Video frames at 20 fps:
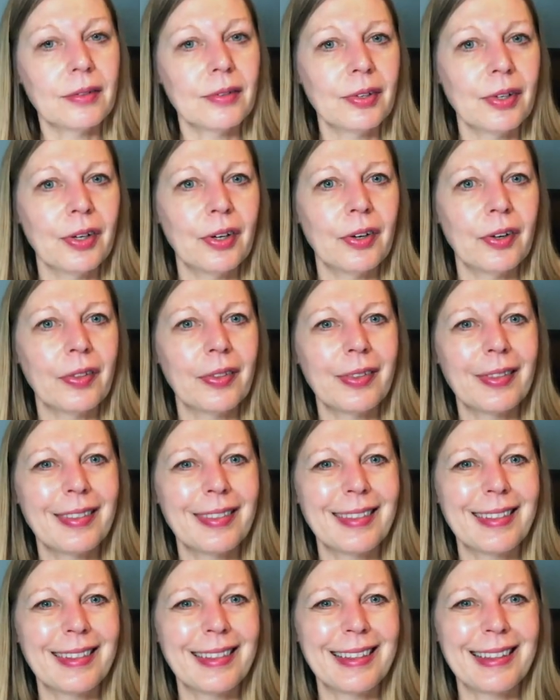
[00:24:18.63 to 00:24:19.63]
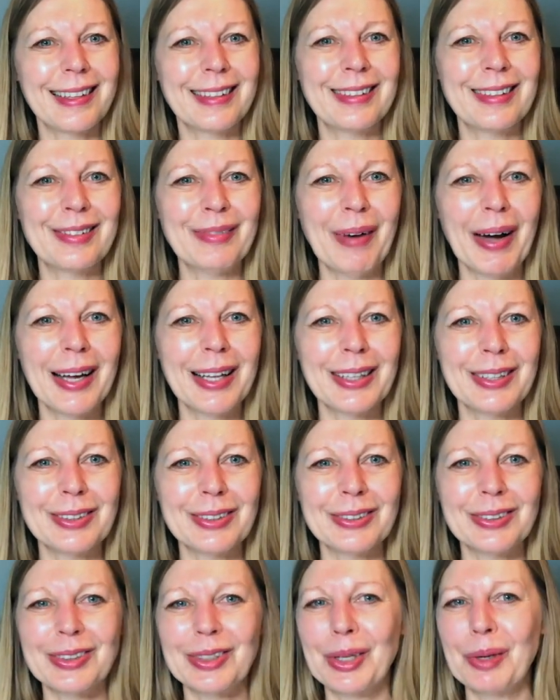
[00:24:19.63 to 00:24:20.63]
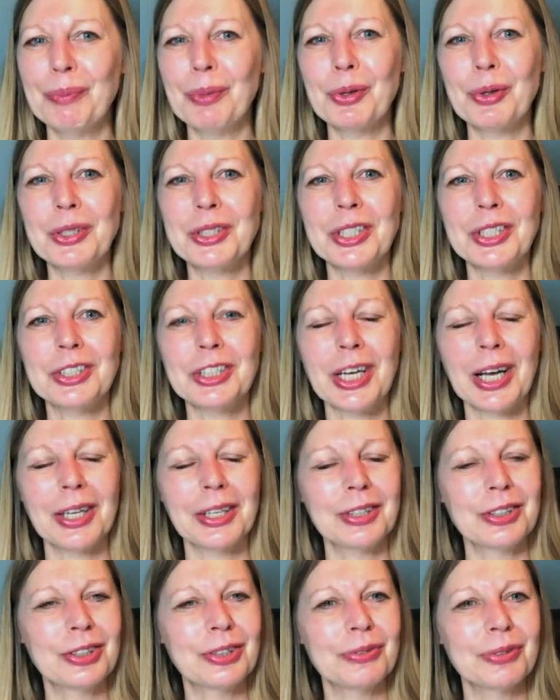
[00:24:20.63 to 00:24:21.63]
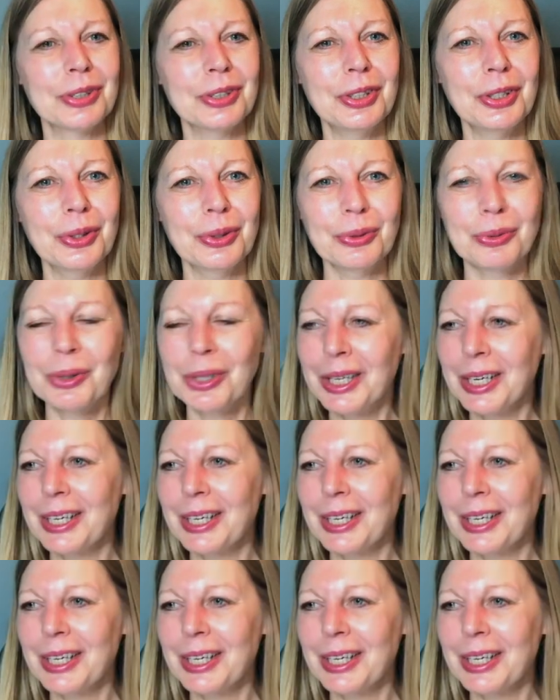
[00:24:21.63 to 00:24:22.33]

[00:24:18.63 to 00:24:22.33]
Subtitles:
So this is my little community challenge for you.